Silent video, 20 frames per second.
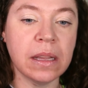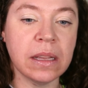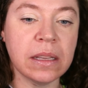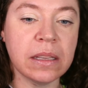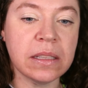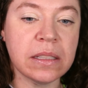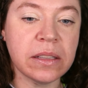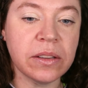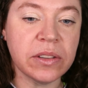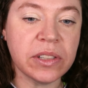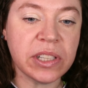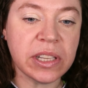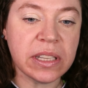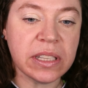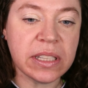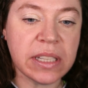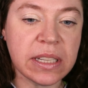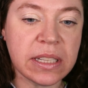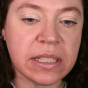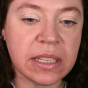Scooch it
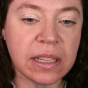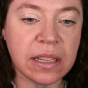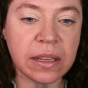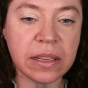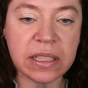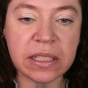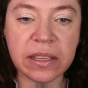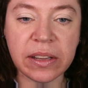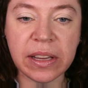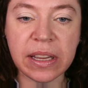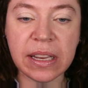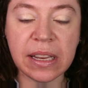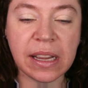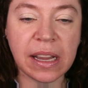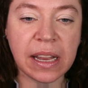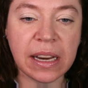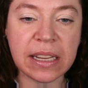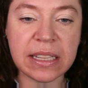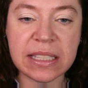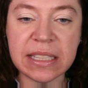just a little so you can
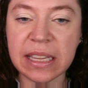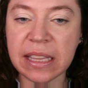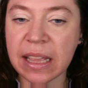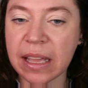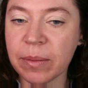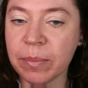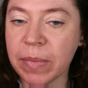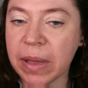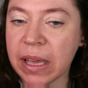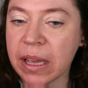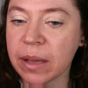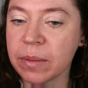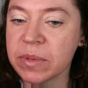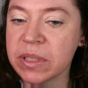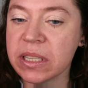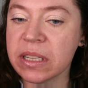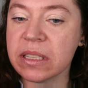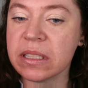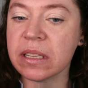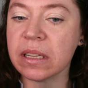kind of see that makeup
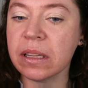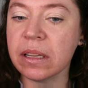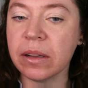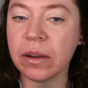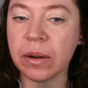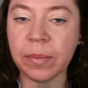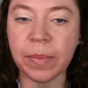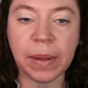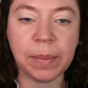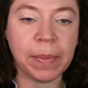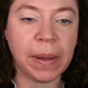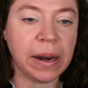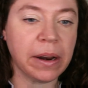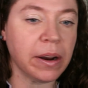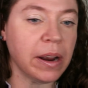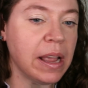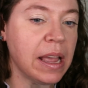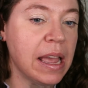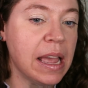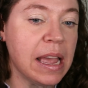just a little bit better.
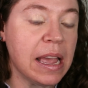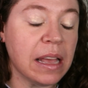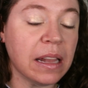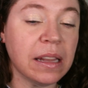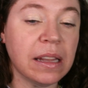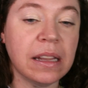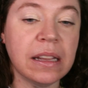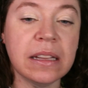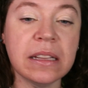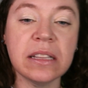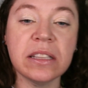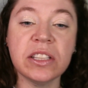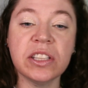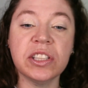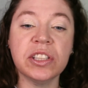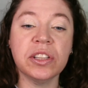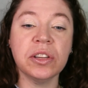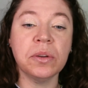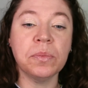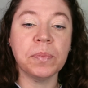
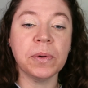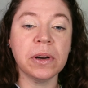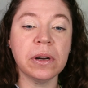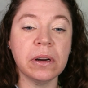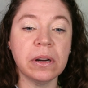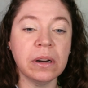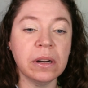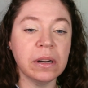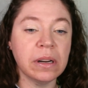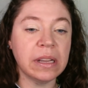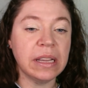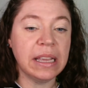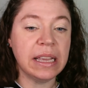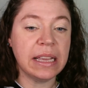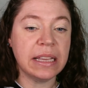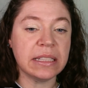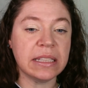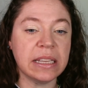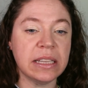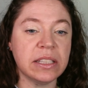Super
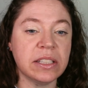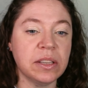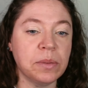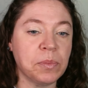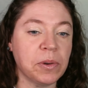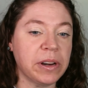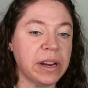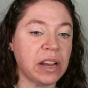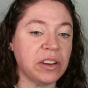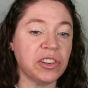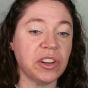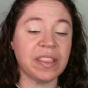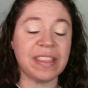easy, super natural.